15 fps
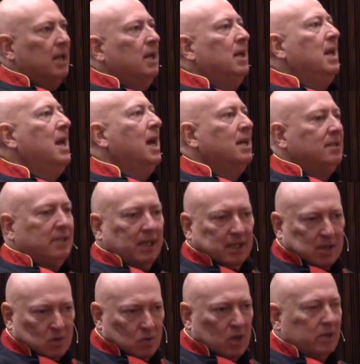last thing I
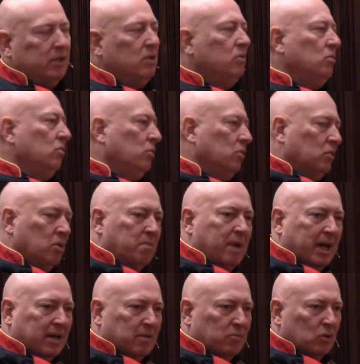want is to you go
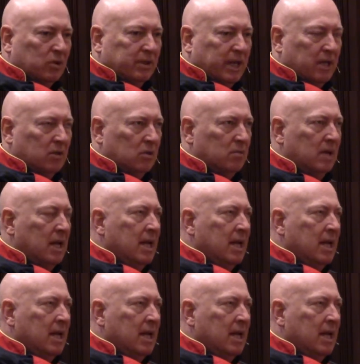back to a motel room.